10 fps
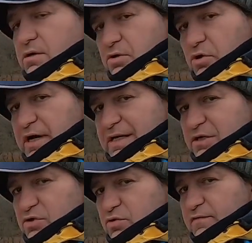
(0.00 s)
Not
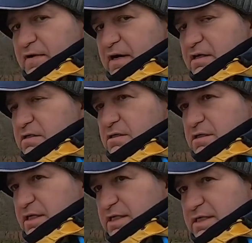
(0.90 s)
casting too far.
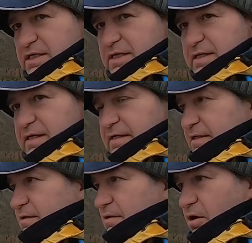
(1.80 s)
This is just like
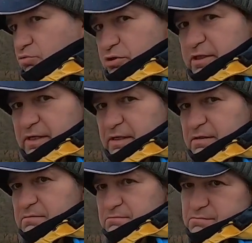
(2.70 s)
ultralight
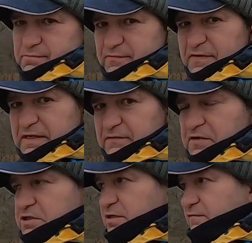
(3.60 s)
feeder
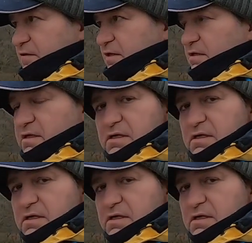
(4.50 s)
fishing, if you like.